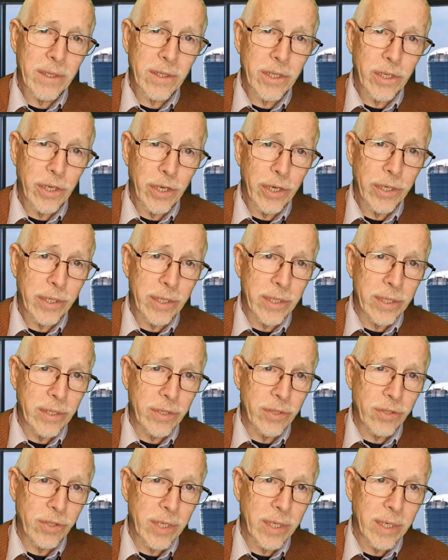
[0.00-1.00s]

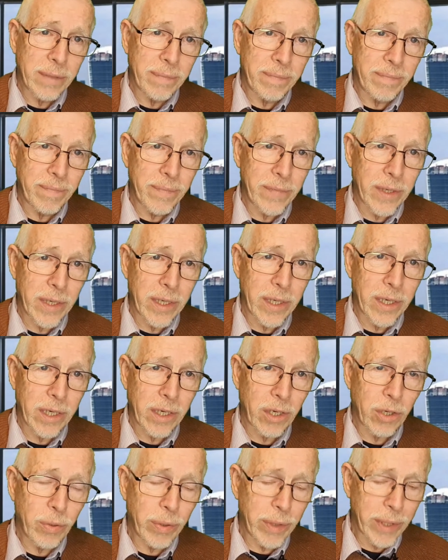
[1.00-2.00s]
curtains. A
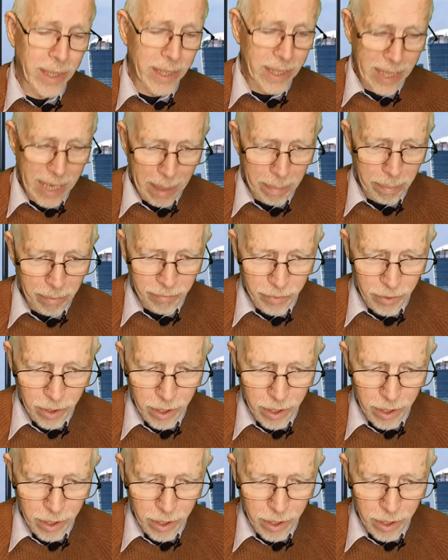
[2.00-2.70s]
quick lap of your